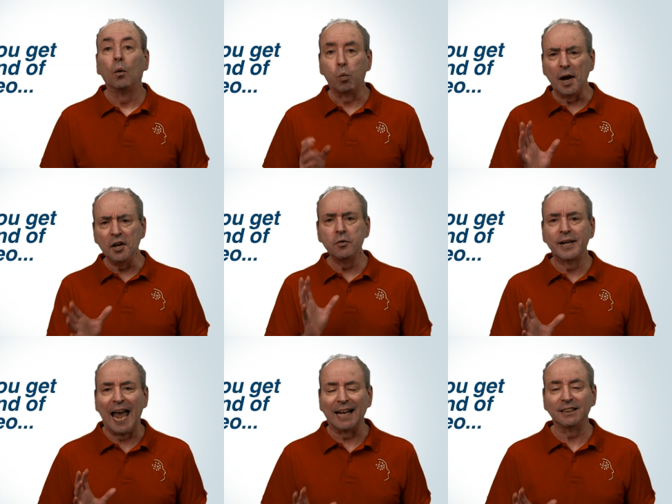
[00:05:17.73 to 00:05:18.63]
when you
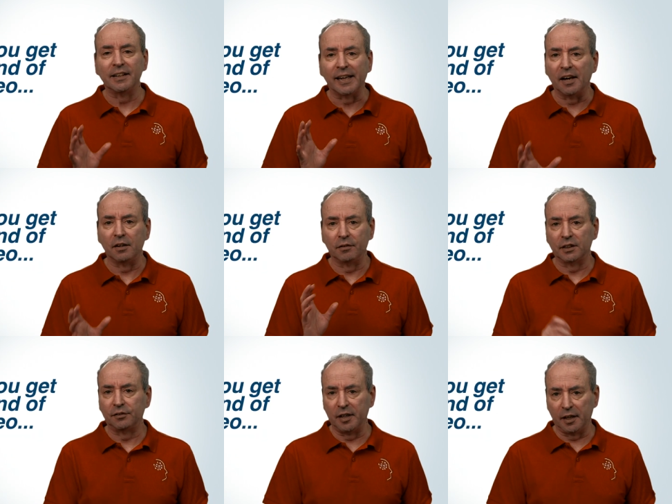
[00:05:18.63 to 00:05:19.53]
get to the end of
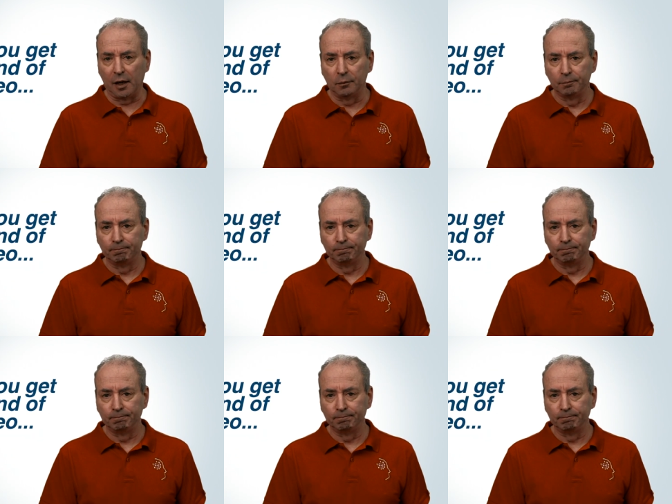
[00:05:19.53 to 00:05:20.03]
this video.